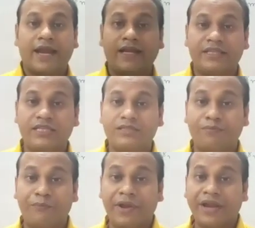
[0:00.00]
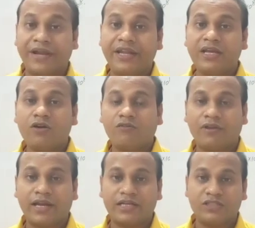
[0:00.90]
and this bending of
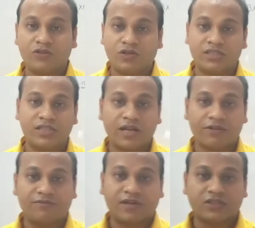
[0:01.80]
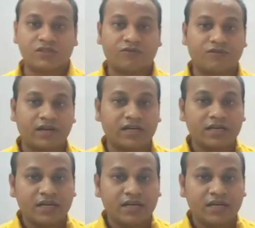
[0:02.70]
light is known as the refraction of light.